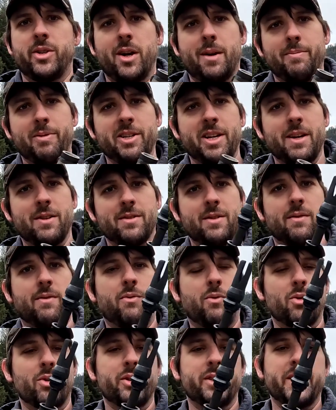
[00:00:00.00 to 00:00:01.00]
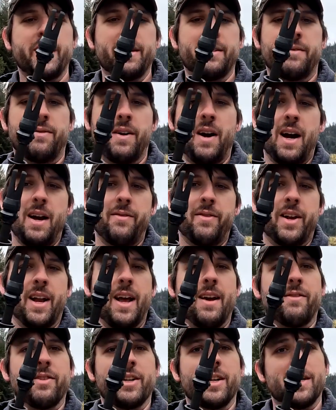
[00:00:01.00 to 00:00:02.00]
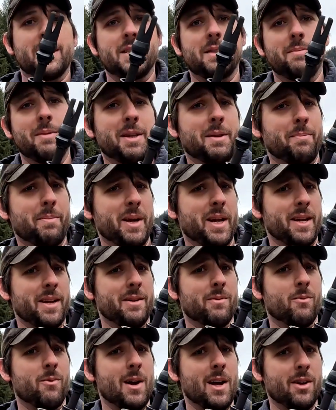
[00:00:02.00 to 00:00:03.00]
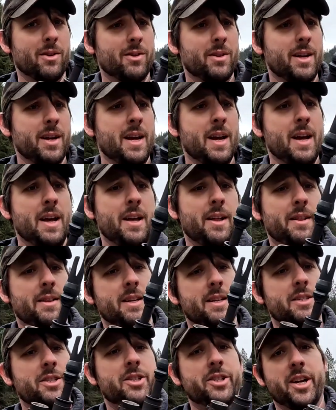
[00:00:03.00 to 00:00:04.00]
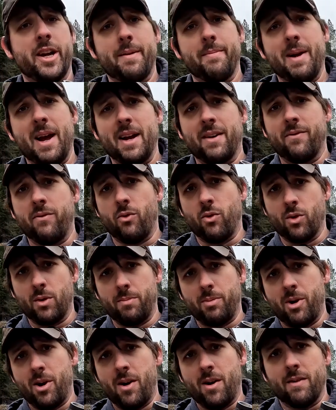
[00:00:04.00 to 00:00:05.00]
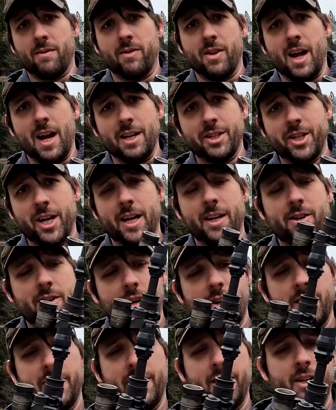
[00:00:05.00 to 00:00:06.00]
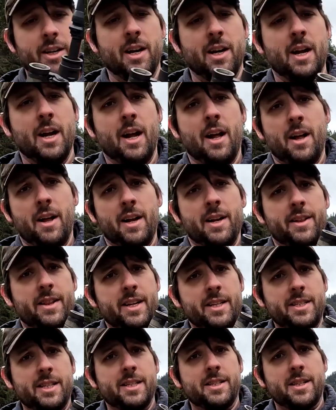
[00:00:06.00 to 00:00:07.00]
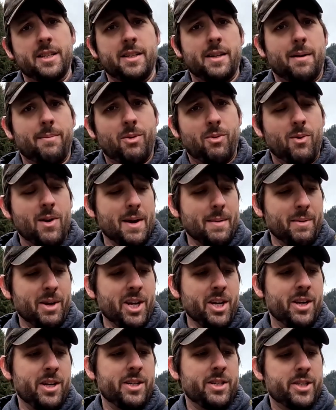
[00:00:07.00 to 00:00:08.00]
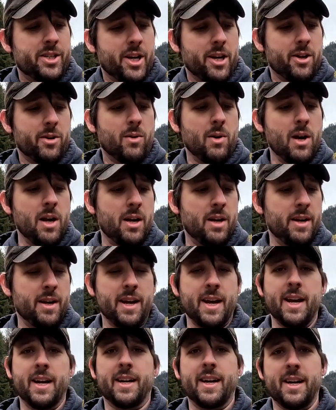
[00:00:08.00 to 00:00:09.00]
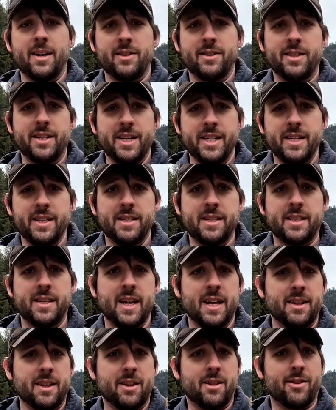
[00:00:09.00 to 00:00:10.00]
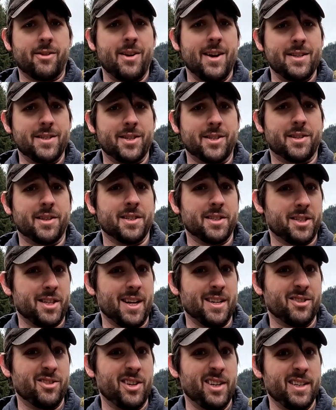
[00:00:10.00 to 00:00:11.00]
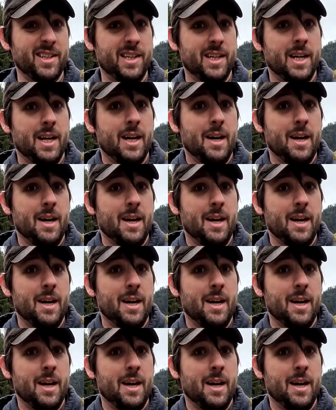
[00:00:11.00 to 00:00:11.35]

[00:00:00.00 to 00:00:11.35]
chop it down to 14.5 and have a gunsmith pin and weld this JMac 4-prong flash hider on here. This is a double whammy, so it guarantees that threads are concentric